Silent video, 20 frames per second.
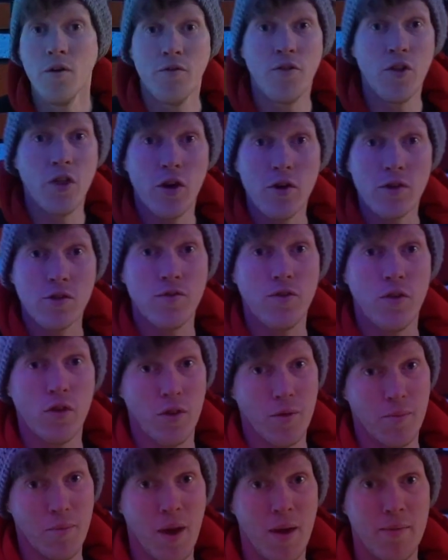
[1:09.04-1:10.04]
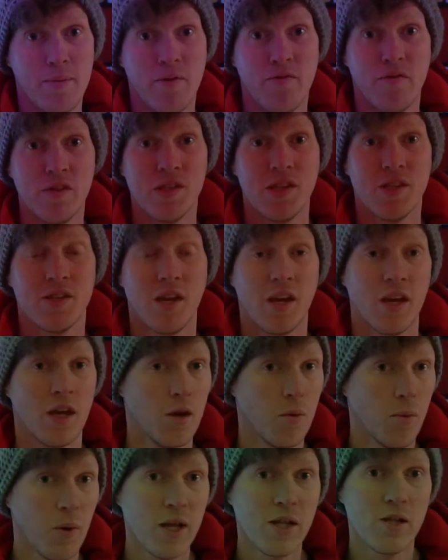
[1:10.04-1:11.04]
For those of you that may be visiting
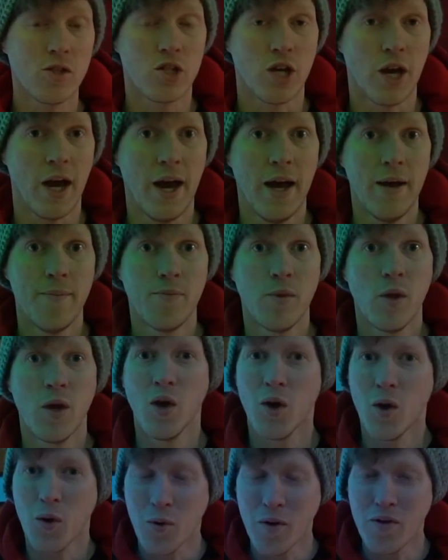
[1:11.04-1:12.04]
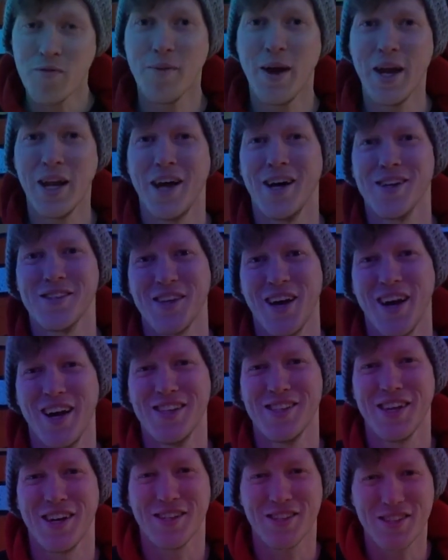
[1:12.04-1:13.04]
in a wheelchair, we've made our site
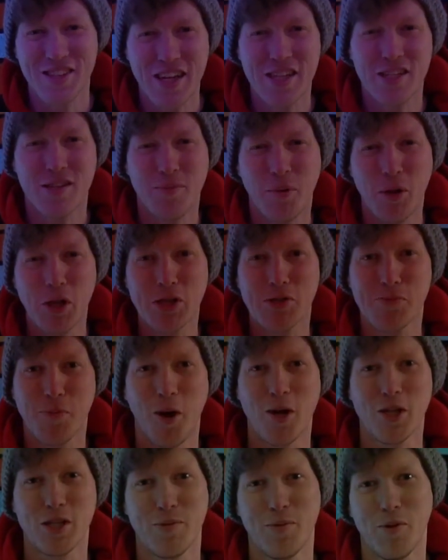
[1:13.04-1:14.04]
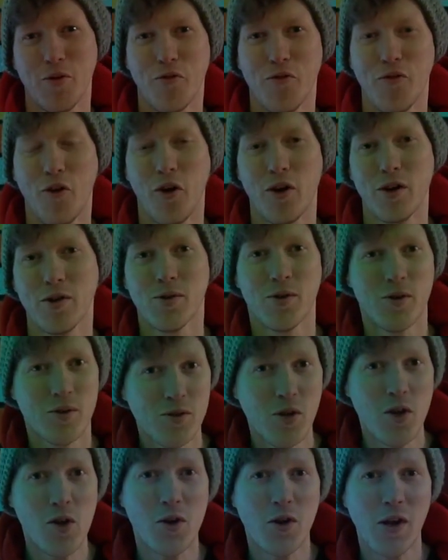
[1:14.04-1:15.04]
as accessible as possible for you
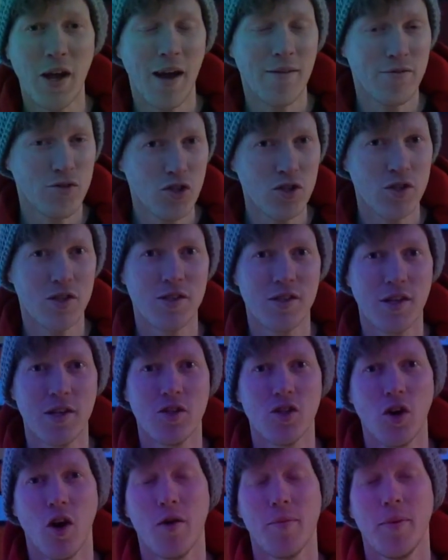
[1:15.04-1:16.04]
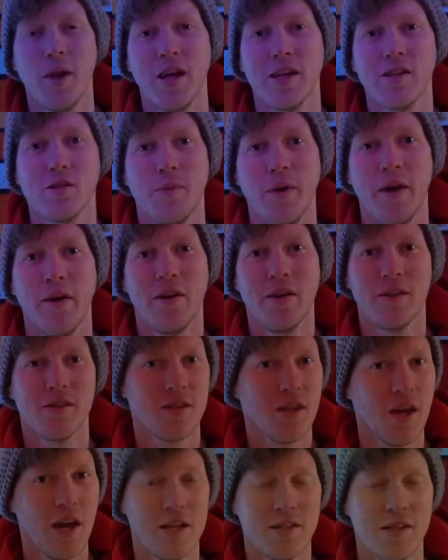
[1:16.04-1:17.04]
so you can have just as enjoyable
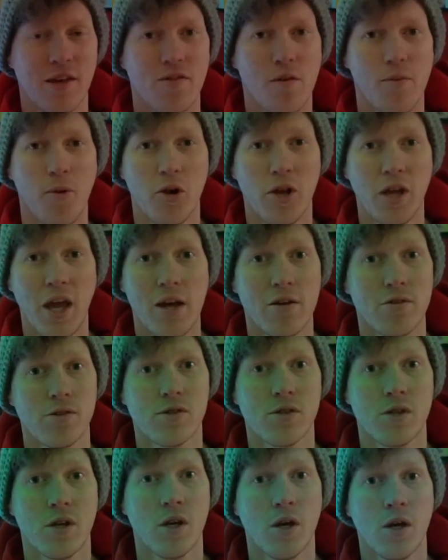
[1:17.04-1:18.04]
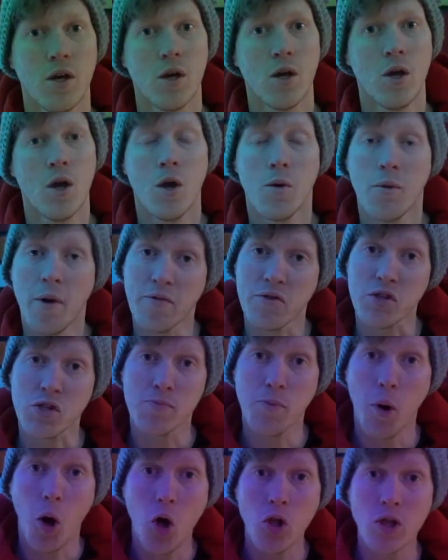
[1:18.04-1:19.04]
experience as everybody else. We have a
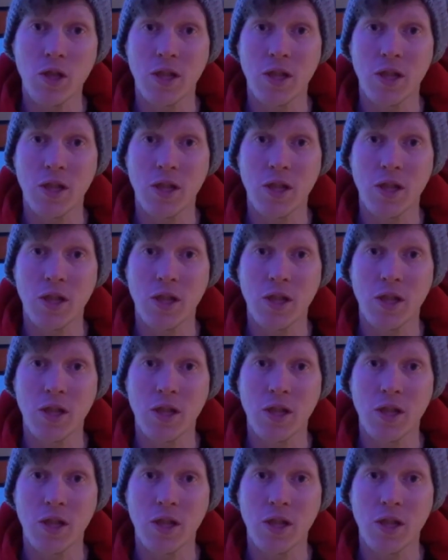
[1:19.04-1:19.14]
small